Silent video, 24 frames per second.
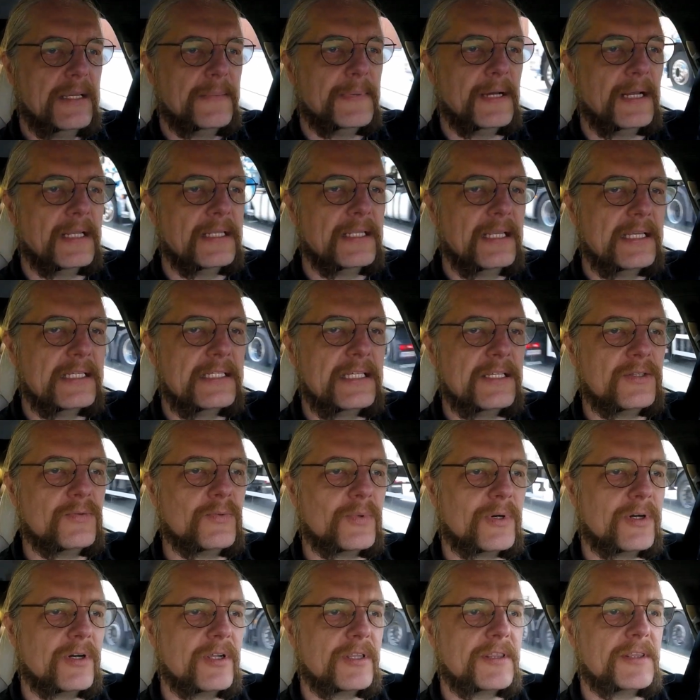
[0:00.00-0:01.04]
But is it
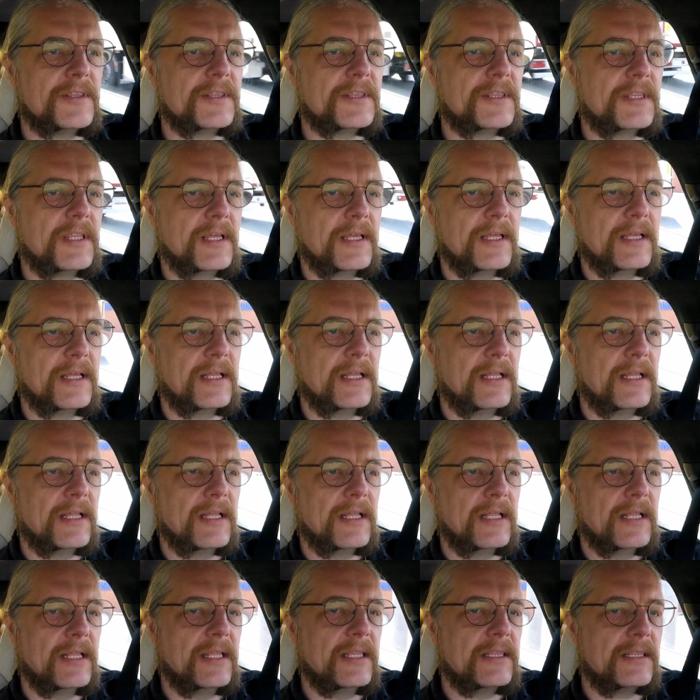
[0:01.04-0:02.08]
worth
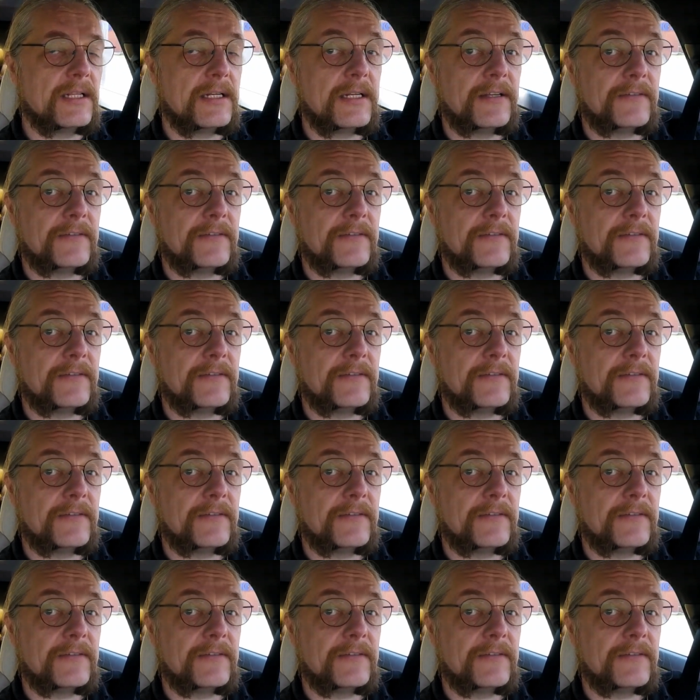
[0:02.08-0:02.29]
the